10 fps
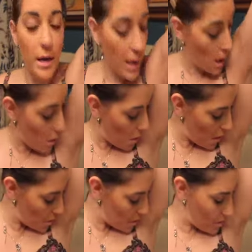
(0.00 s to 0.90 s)
Now,
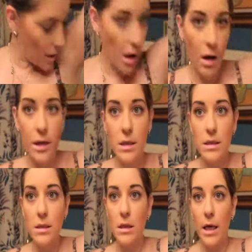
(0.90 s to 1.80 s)
I'm going to be
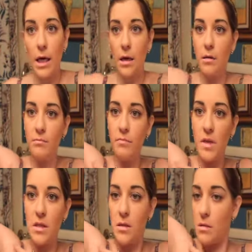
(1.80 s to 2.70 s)
honest, like
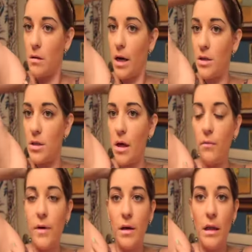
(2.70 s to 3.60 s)
this, I just
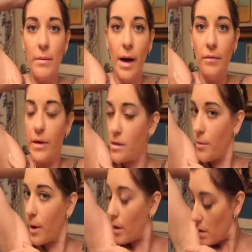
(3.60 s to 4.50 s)
got really bad razor
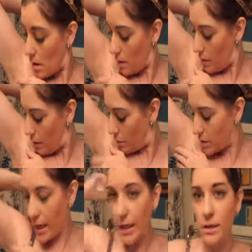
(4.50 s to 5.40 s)
burn the other
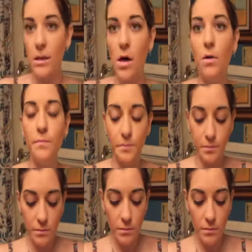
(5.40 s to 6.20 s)
day, so